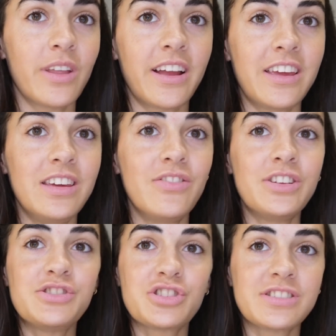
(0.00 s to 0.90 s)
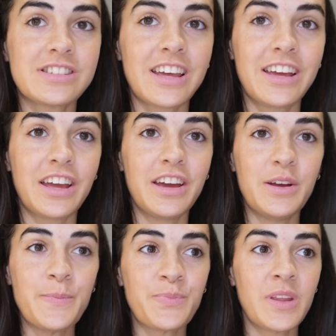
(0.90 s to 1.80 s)
Like even just like
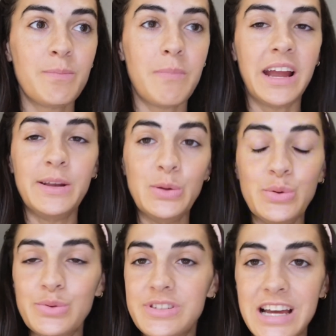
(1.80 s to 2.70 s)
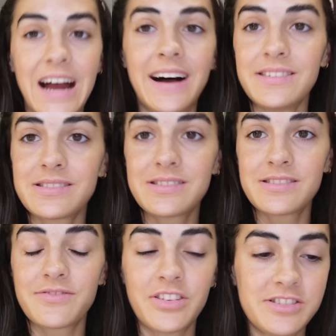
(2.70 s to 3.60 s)
minute
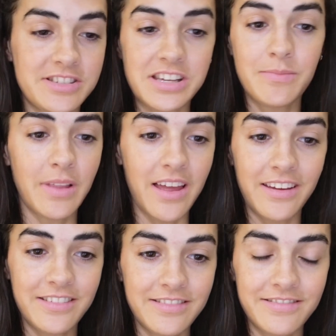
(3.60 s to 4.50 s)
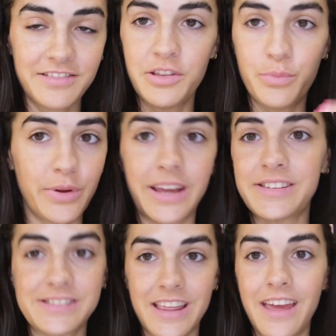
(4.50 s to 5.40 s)
tasks seem like the
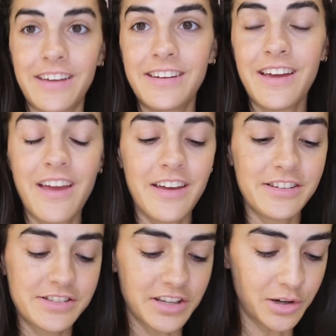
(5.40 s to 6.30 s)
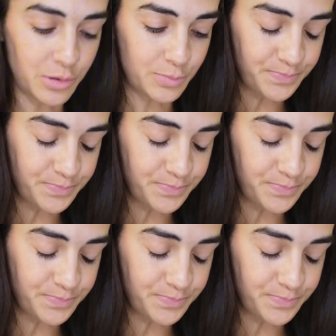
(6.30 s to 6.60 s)
biggest thing. So